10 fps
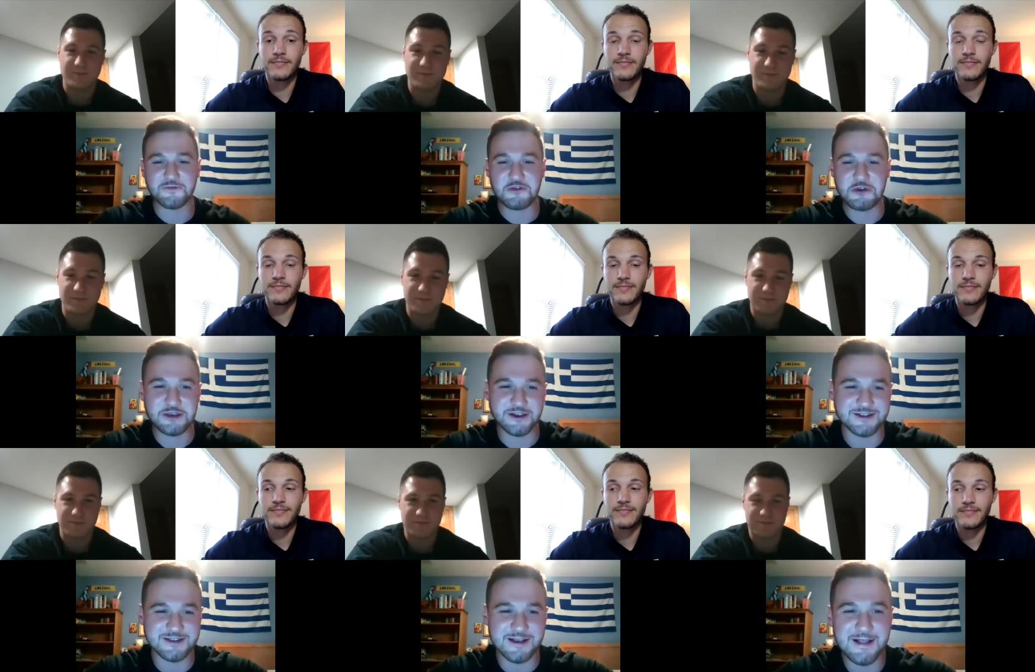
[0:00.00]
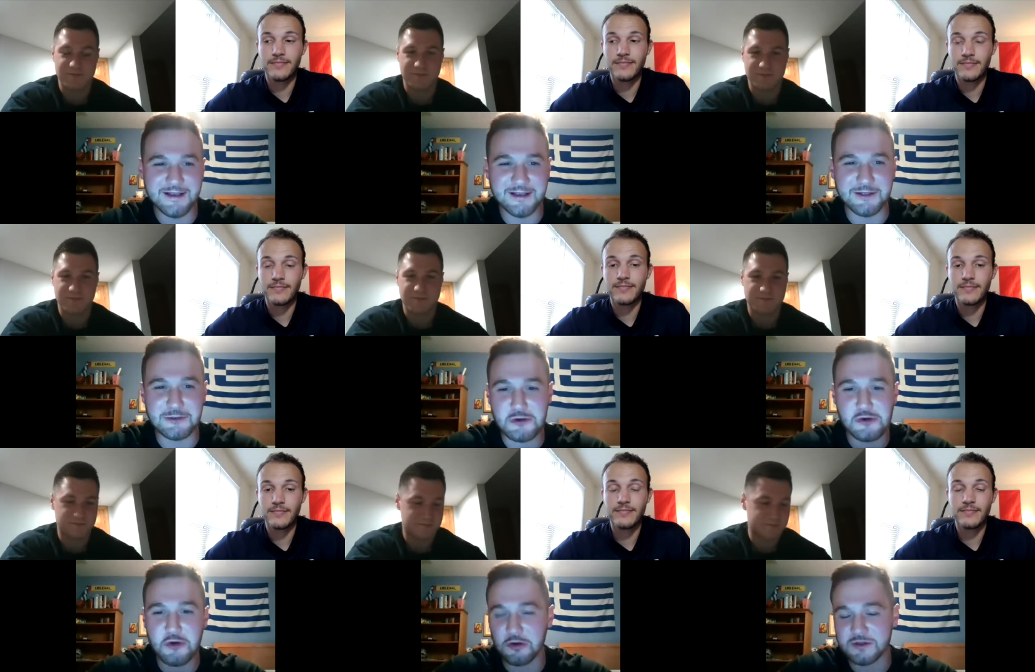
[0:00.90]
Speaker 1: few years. Gets two
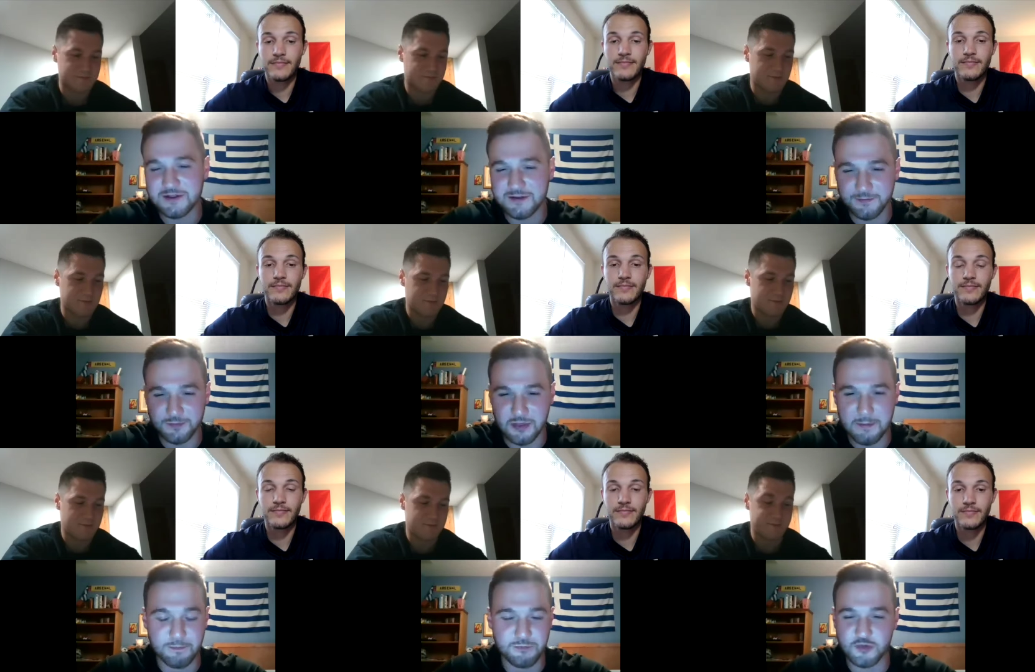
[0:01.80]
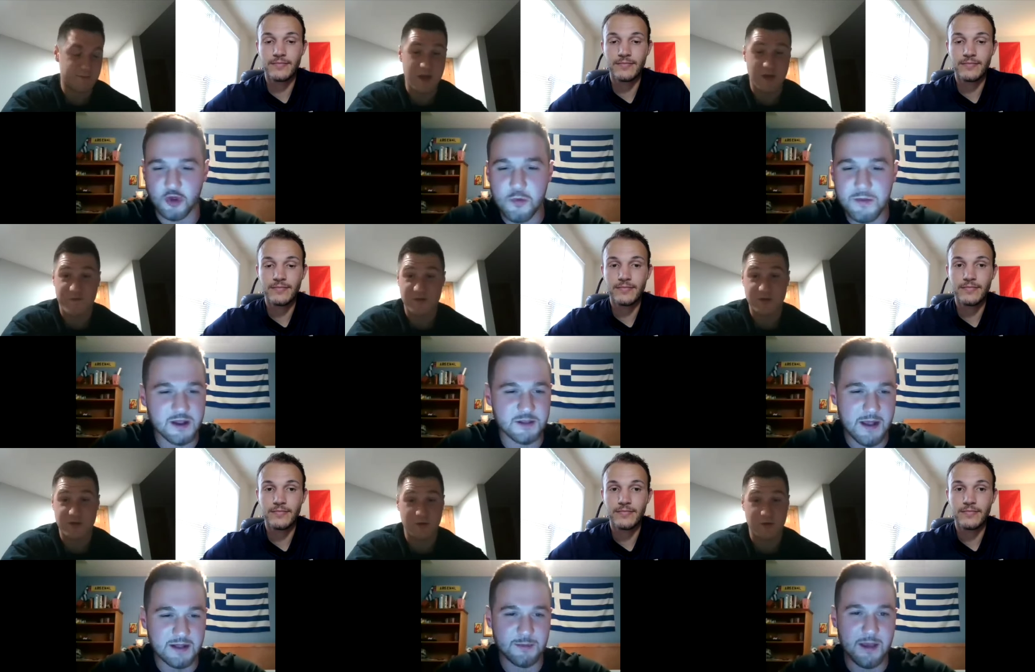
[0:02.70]
goals in two the minutes
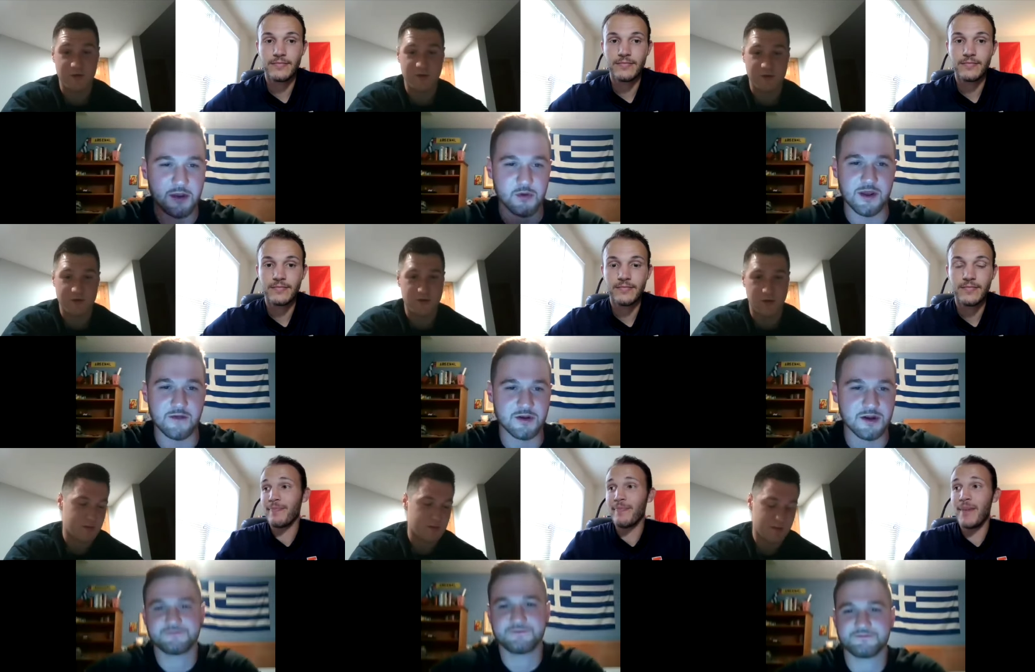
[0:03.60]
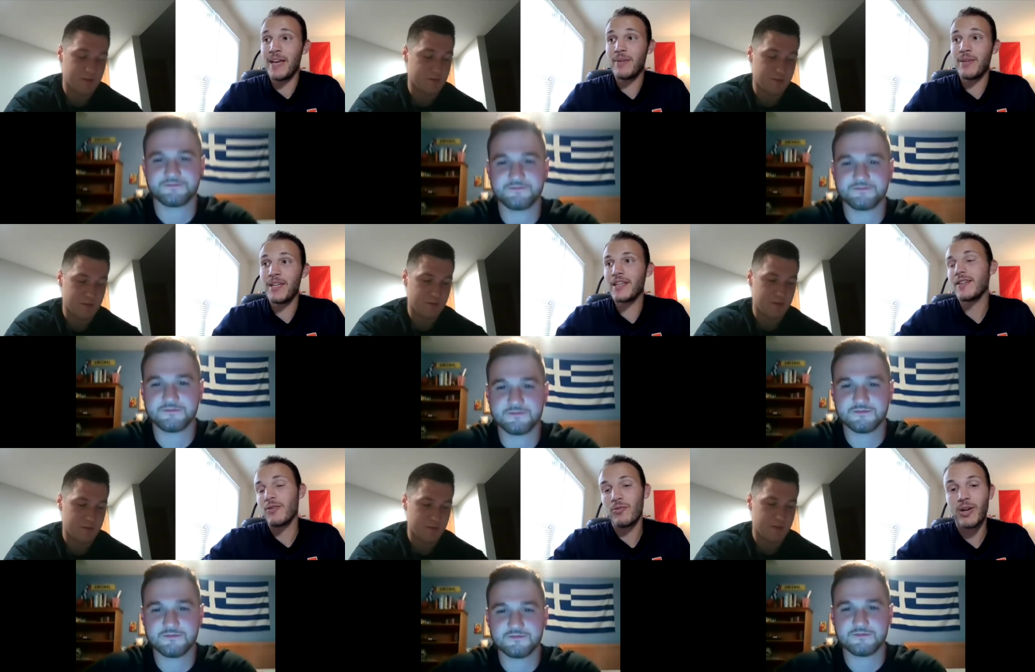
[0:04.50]
back to back, or whatever.
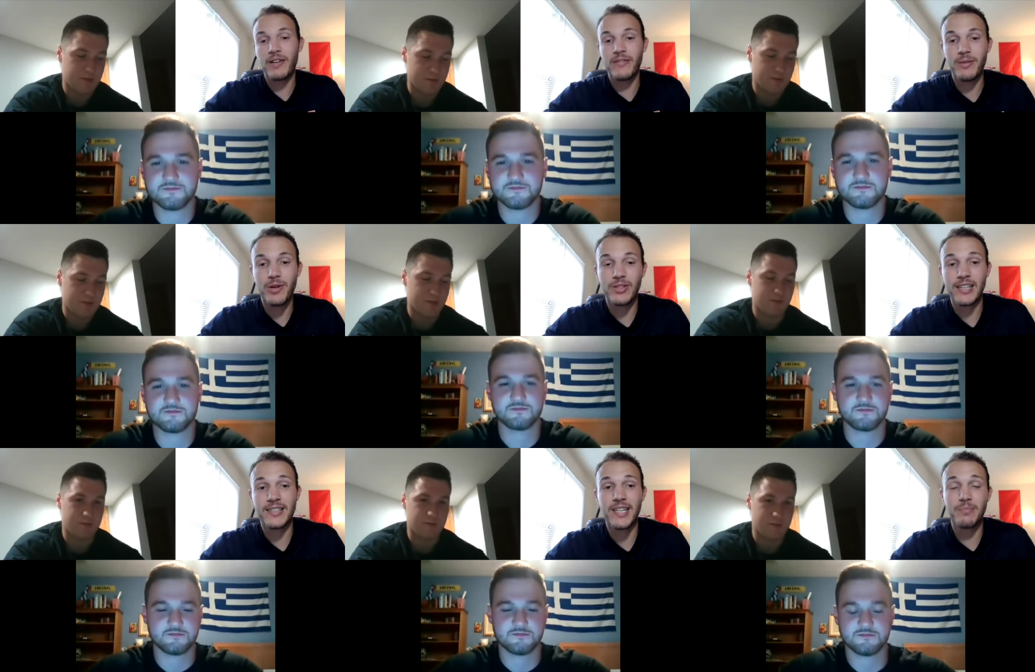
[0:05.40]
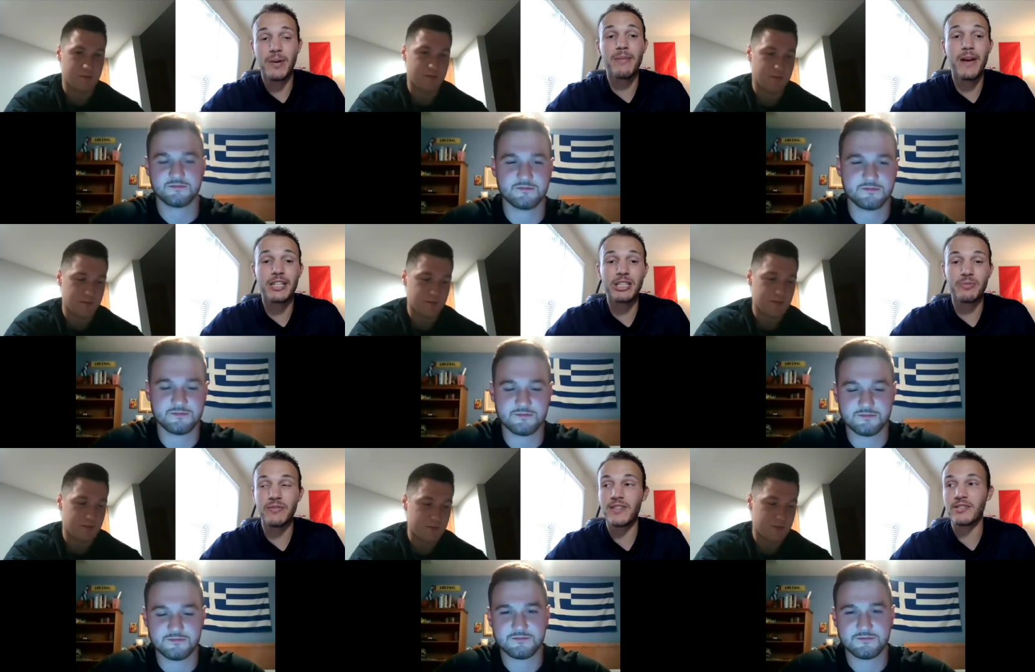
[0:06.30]
Maybe
Speaker 2: one of the most anticipated
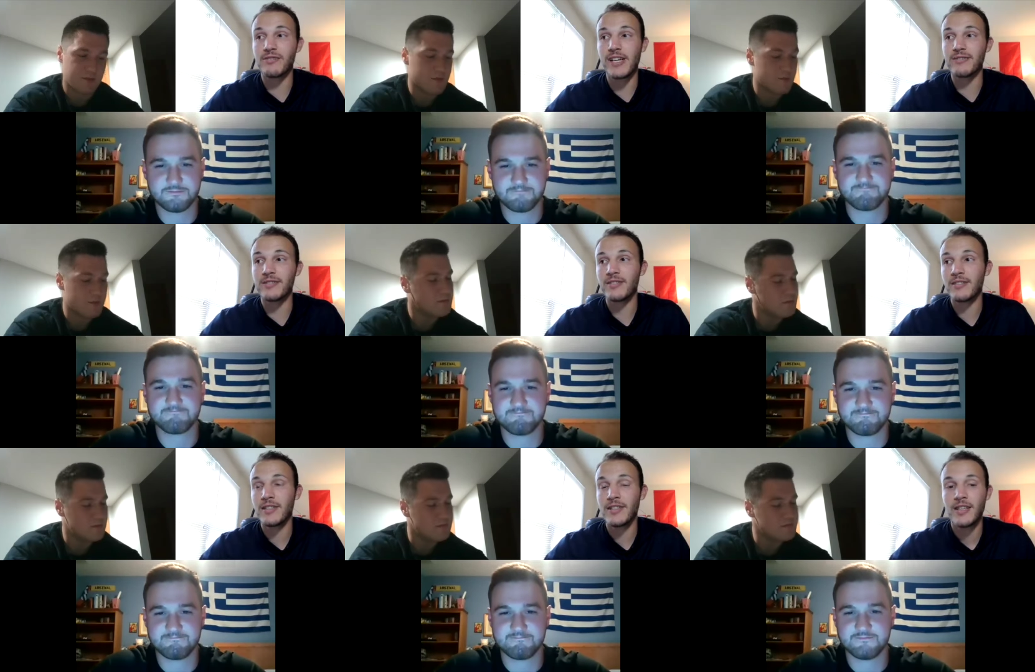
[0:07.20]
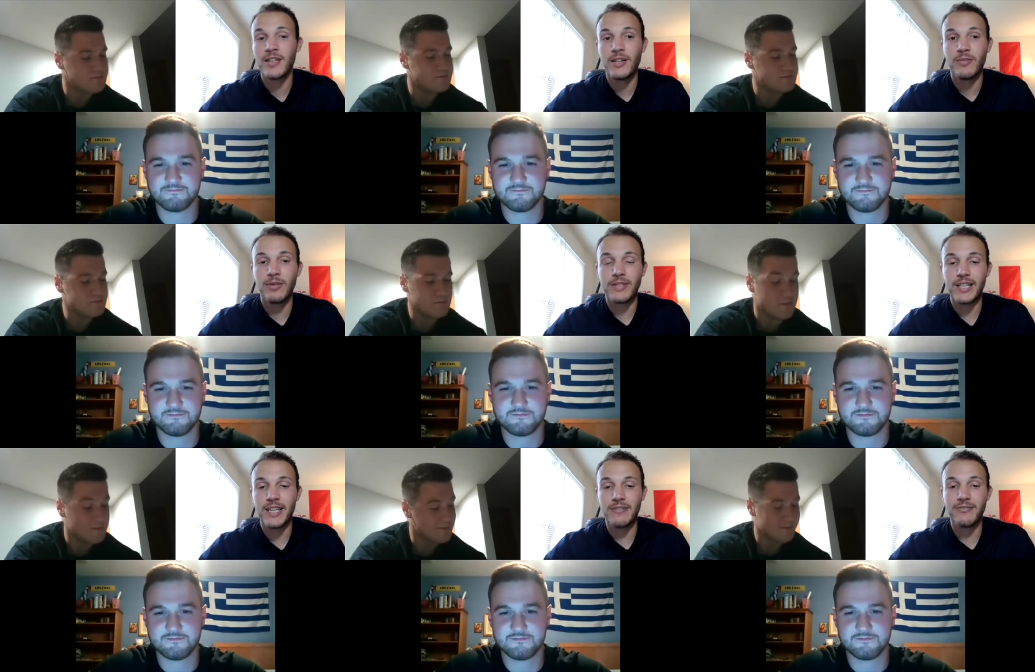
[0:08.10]
matchups of this round. Once
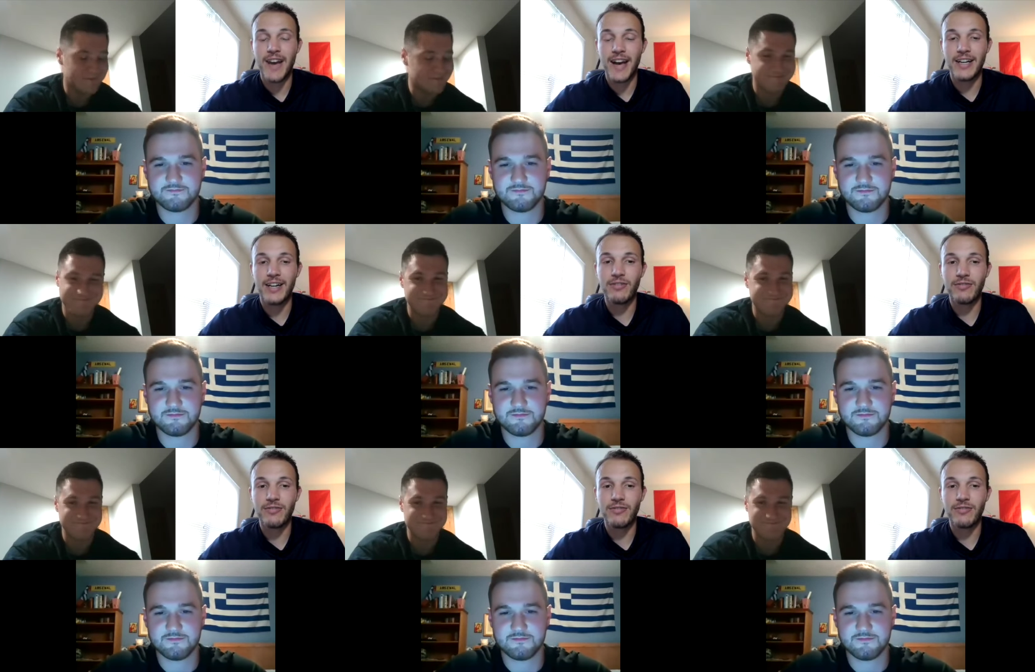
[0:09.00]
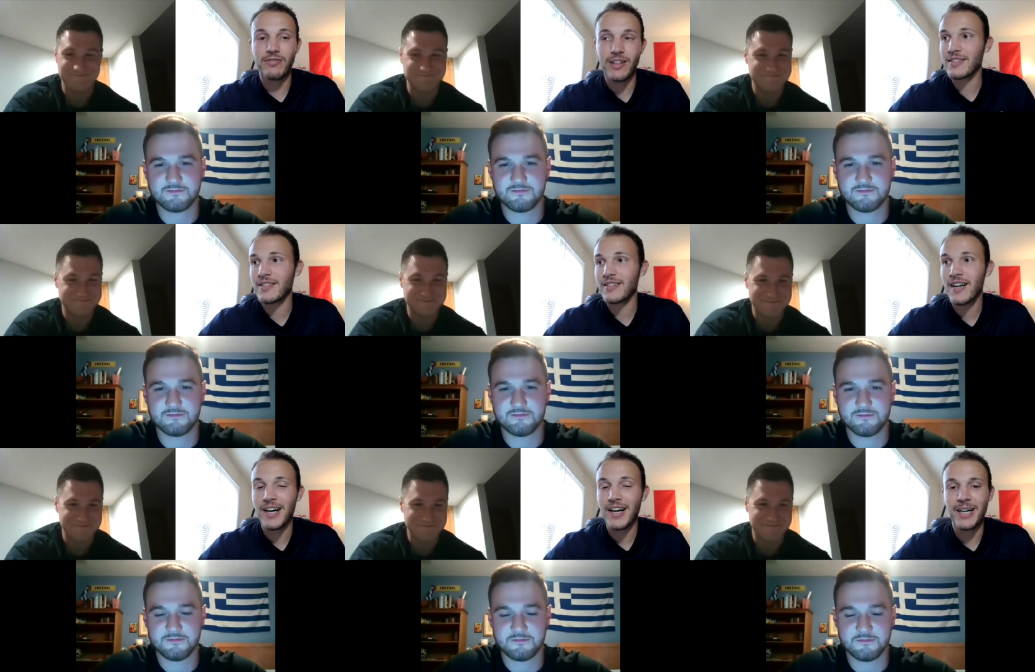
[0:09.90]
again, a fat L for Alex.
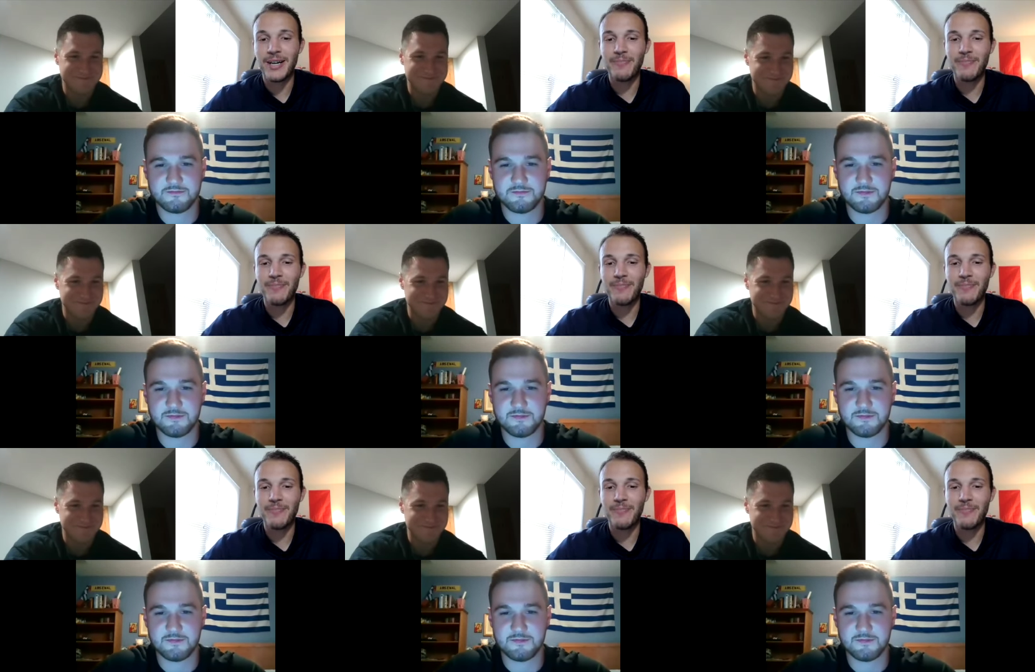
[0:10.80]
Um,